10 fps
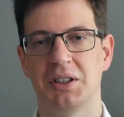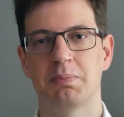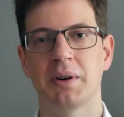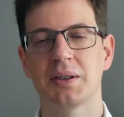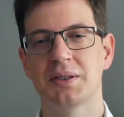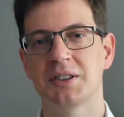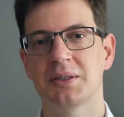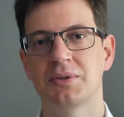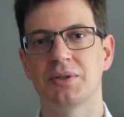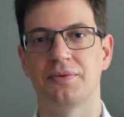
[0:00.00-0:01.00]
released by
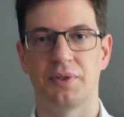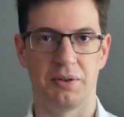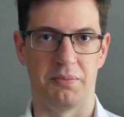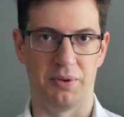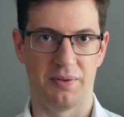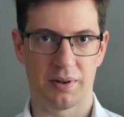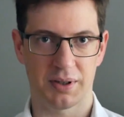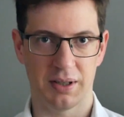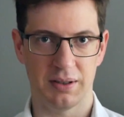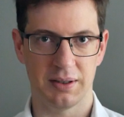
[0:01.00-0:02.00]
OutSystems to further improve
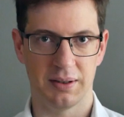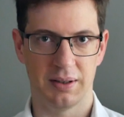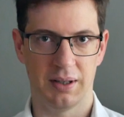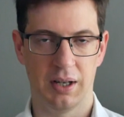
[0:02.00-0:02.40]
our skills,